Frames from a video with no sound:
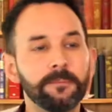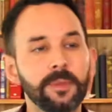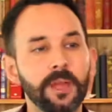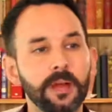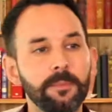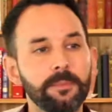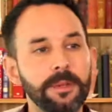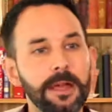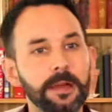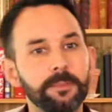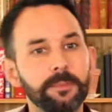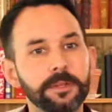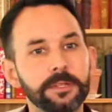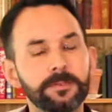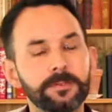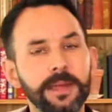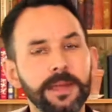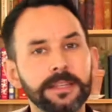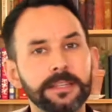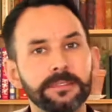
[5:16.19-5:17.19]
about
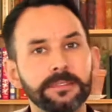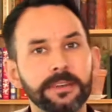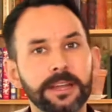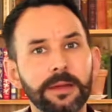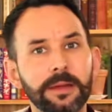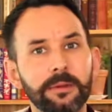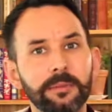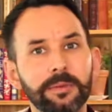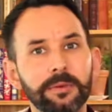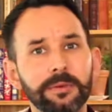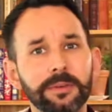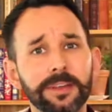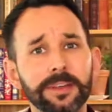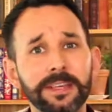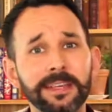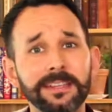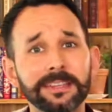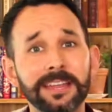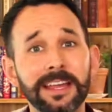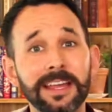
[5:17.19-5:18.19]
perspective and how important it
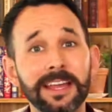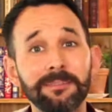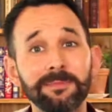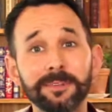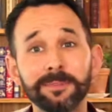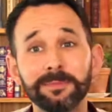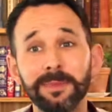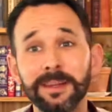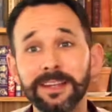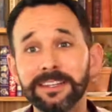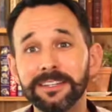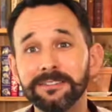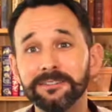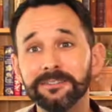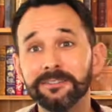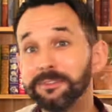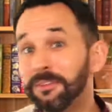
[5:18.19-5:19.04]
is to have perspective.